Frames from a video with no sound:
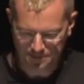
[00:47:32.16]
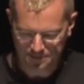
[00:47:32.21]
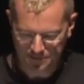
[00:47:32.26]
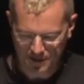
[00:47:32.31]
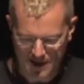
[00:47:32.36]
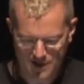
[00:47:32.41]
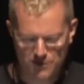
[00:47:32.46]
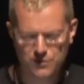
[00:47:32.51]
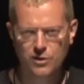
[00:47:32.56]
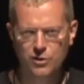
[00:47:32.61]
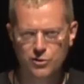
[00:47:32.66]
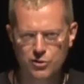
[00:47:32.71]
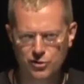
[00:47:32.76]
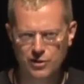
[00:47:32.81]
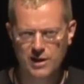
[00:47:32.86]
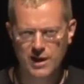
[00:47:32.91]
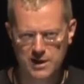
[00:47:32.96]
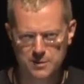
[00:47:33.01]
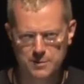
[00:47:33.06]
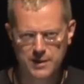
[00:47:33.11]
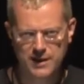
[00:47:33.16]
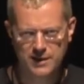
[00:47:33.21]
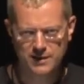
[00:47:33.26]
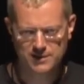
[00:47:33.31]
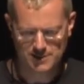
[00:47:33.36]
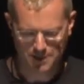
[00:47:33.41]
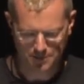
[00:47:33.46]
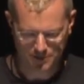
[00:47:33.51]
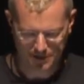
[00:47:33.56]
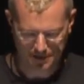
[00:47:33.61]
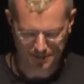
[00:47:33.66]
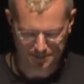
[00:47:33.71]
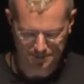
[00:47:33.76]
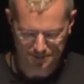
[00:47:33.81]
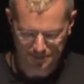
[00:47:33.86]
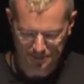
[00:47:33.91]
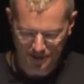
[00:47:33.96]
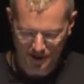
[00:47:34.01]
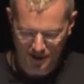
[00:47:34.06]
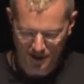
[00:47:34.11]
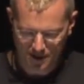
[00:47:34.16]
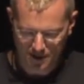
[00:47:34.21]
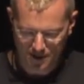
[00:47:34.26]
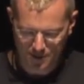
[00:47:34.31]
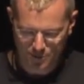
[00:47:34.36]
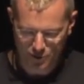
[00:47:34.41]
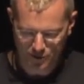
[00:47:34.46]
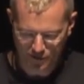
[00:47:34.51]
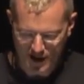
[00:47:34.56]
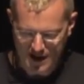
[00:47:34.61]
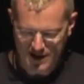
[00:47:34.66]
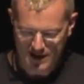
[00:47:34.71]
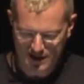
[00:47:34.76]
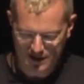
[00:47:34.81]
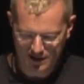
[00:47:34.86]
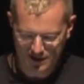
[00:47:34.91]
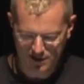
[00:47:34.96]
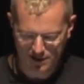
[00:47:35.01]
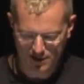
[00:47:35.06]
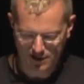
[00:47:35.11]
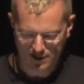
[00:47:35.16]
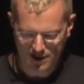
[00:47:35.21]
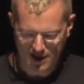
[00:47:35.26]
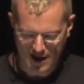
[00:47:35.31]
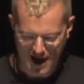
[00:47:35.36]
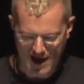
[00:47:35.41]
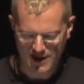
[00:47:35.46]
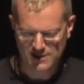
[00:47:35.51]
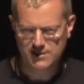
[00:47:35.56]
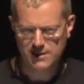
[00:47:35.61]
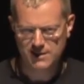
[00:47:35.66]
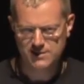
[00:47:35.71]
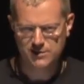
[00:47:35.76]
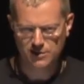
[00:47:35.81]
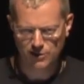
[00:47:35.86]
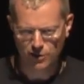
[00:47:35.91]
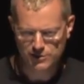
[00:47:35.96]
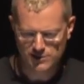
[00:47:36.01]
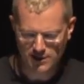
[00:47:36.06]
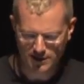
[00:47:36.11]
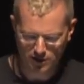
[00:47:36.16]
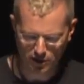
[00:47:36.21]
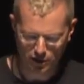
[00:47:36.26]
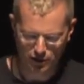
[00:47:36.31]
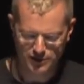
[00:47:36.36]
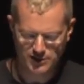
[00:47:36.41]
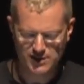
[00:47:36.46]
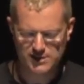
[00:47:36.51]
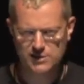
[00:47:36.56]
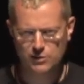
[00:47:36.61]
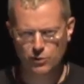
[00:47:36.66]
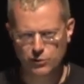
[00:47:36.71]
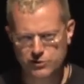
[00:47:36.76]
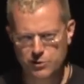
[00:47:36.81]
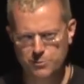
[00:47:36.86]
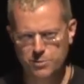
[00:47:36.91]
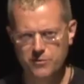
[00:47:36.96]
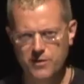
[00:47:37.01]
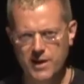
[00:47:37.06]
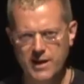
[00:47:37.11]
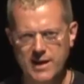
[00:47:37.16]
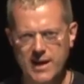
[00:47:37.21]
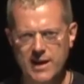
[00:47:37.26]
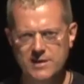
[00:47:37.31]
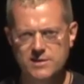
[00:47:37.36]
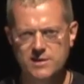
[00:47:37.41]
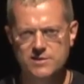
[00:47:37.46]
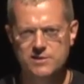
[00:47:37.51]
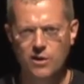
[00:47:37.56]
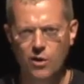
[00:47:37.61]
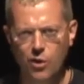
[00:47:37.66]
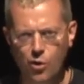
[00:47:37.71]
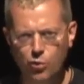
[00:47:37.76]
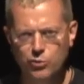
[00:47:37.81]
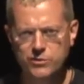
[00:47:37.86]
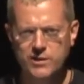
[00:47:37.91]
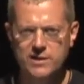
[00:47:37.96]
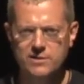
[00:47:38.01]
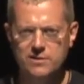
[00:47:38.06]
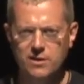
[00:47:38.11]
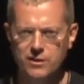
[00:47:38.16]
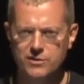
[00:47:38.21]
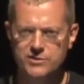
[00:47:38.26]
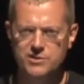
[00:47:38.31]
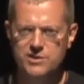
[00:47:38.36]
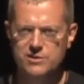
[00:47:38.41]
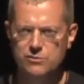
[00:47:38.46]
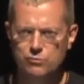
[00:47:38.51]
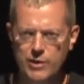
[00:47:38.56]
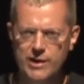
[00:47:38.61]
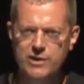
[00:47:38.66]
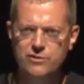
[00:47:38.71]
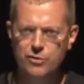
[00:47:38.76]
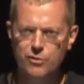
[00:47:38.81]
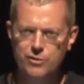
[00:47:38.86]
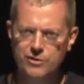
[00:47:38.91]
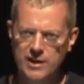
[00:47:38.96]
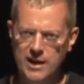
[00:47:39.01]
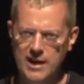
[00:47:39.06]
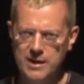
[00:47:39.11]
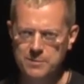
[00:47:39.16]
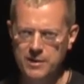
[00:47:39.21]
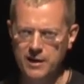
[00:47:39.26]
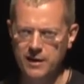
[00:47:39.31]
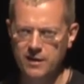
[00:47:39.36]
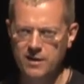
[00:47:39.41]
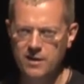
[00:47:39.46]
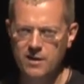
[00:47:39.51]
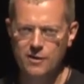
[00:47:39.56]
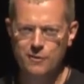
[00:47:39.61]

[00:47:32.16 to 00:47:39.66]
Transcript: even though you're kind of making something. Providing access to those technologies and also providing access to old technologies, retro gaming,